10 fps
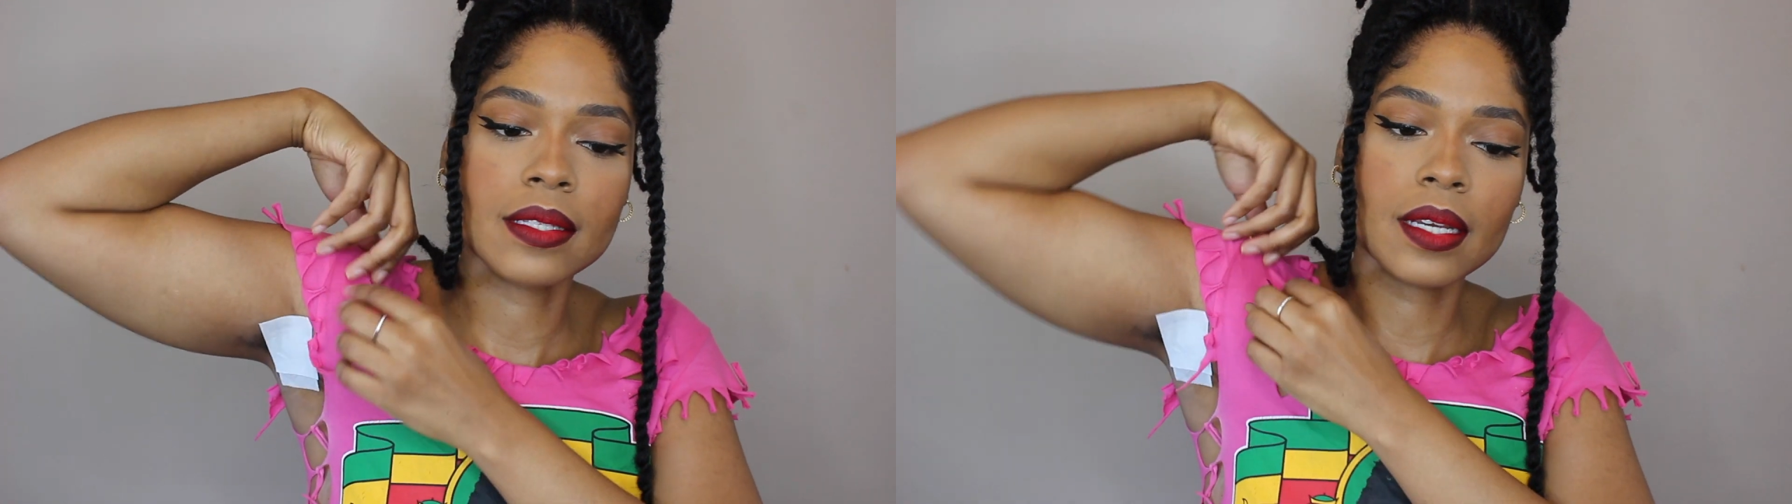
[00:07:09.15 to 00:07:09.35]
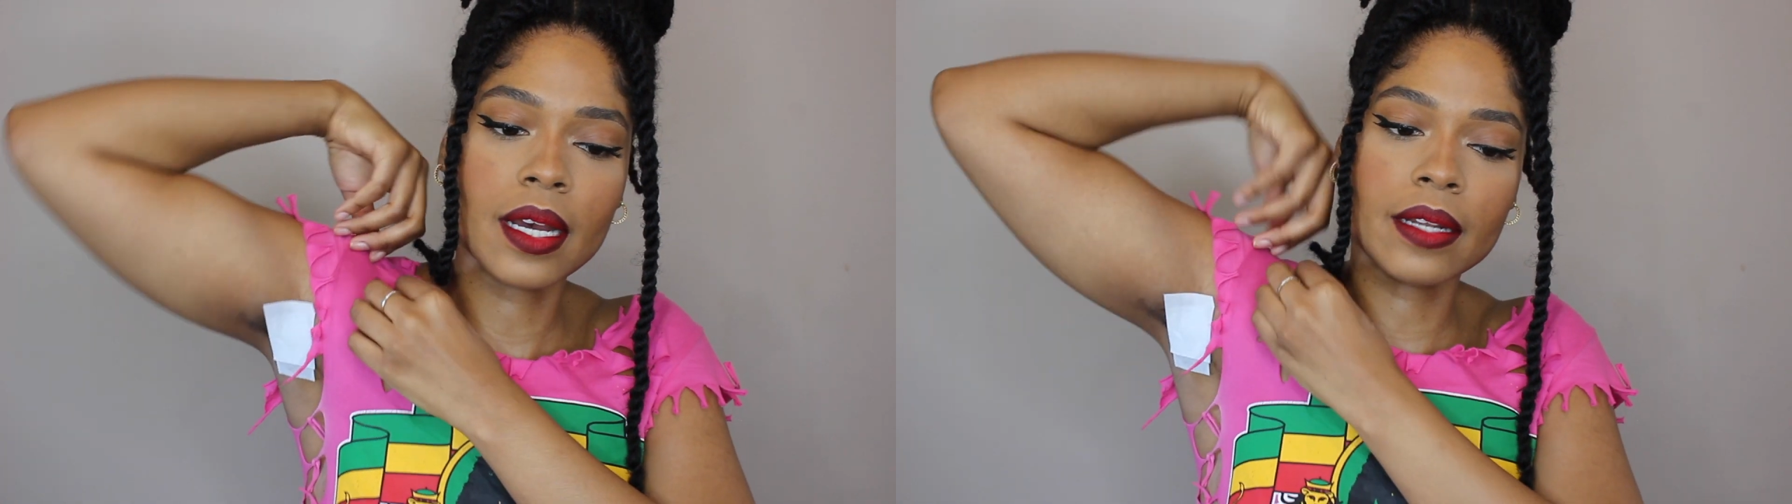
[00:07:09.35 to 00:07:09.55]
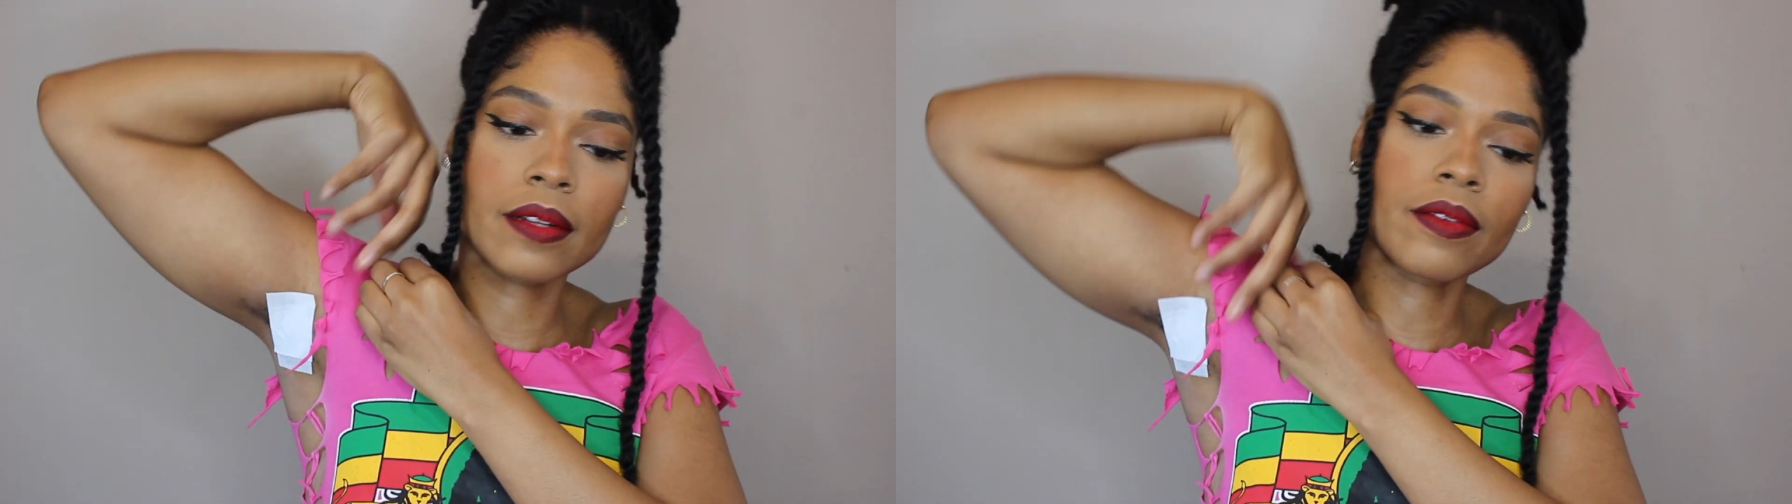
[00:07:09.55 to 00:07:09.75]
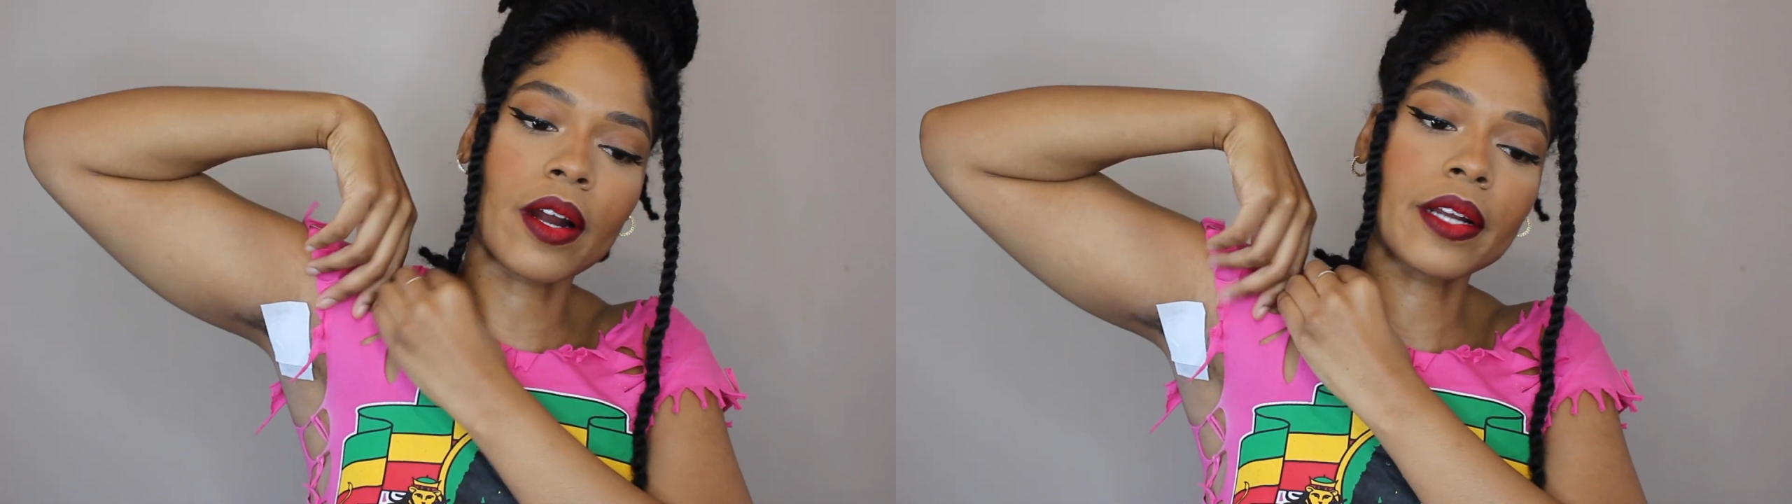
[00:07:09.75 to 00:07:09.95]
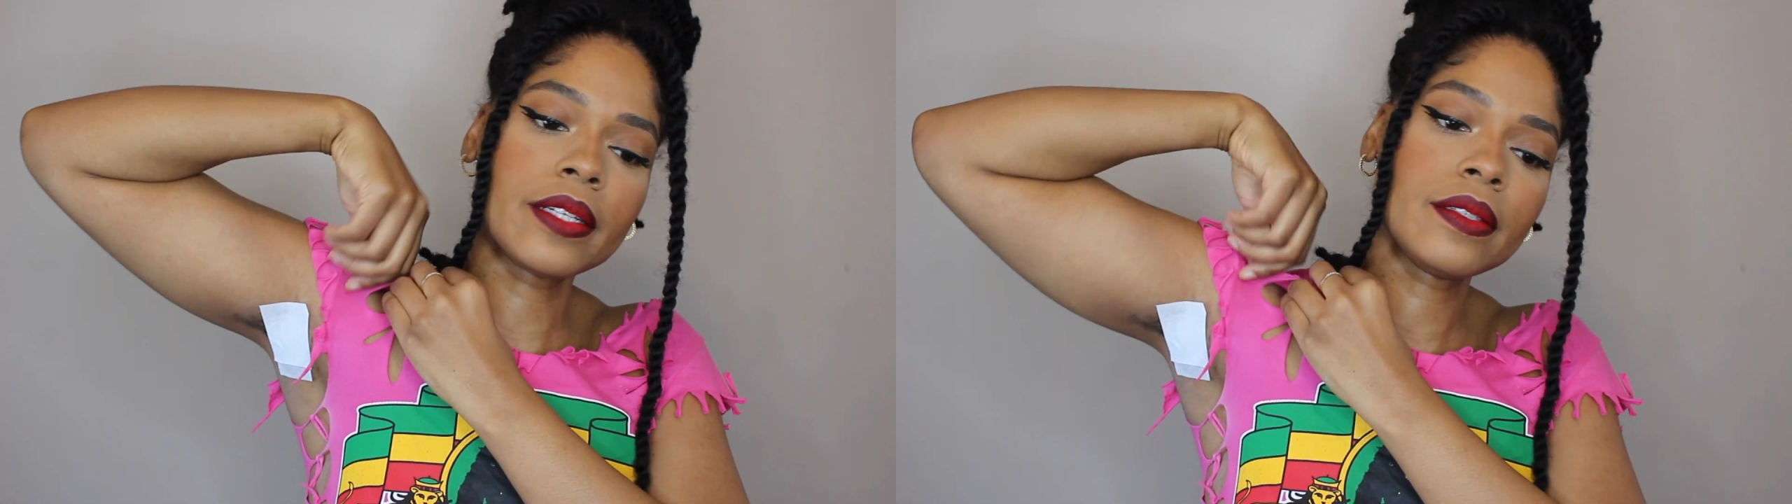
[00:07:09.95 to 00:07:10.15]
to kind of
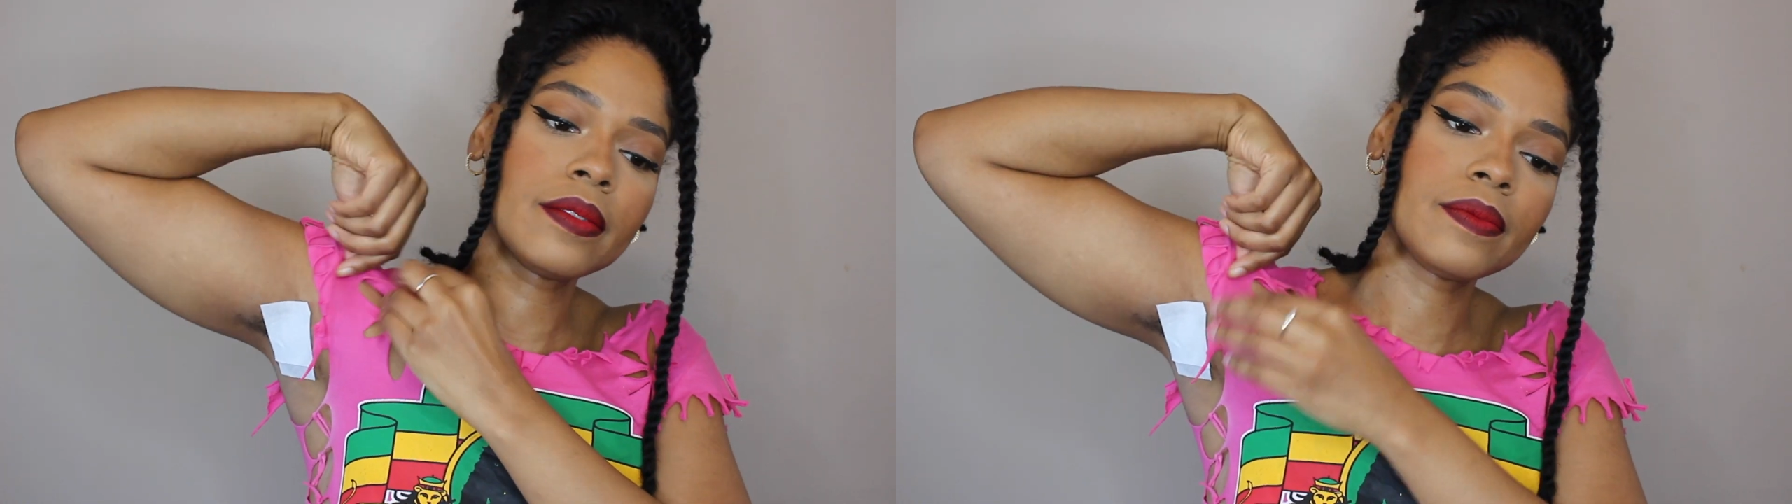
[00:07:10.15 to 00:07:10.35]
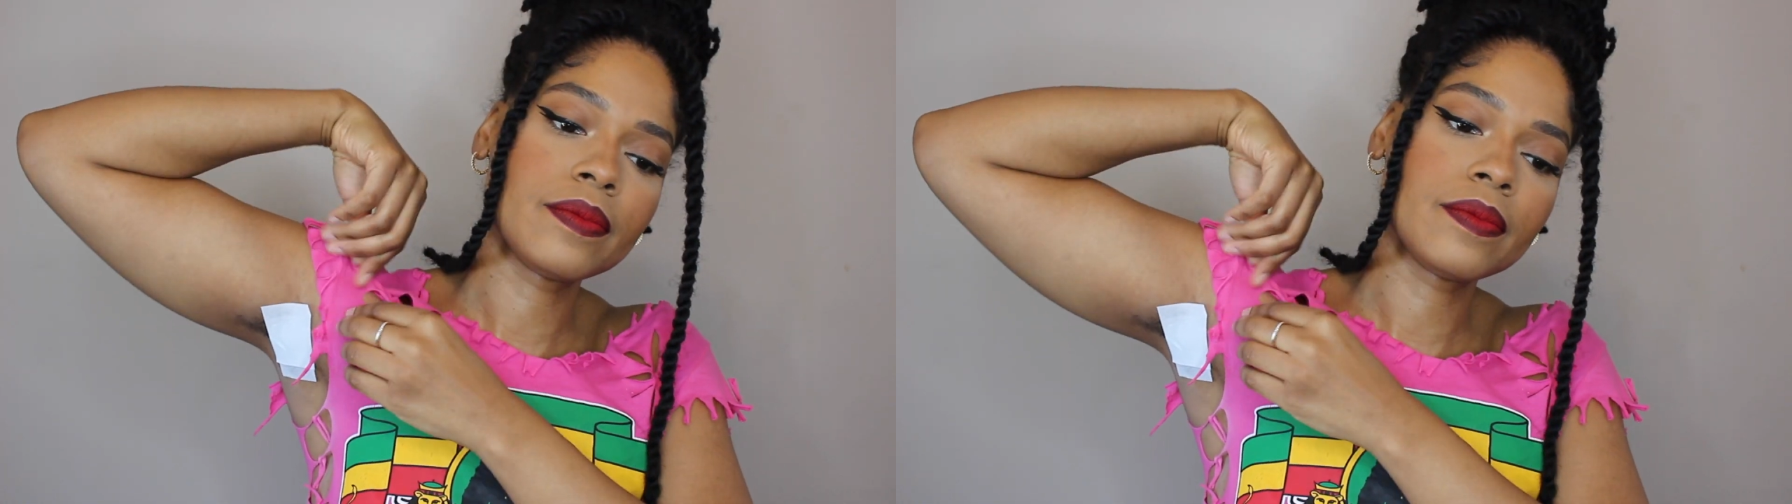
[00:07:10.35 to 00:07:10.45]
harden.